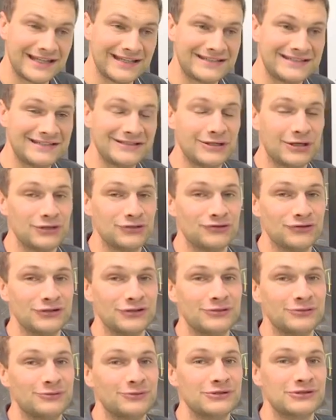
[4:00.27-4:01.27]

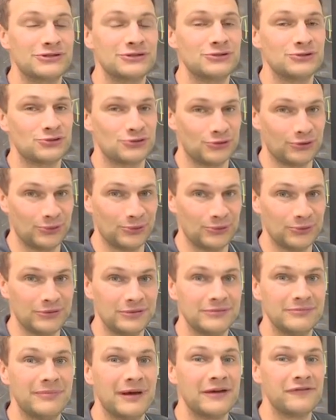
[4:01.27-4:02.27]
1800 was controlled
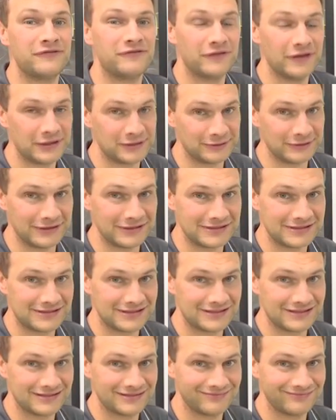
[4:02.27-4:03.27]
by
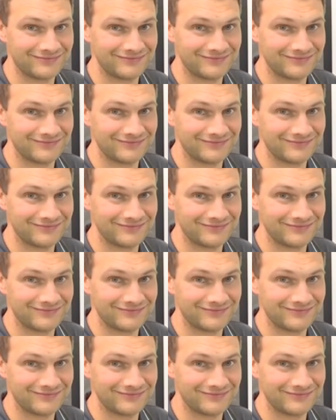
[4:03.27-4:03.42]
Federalists.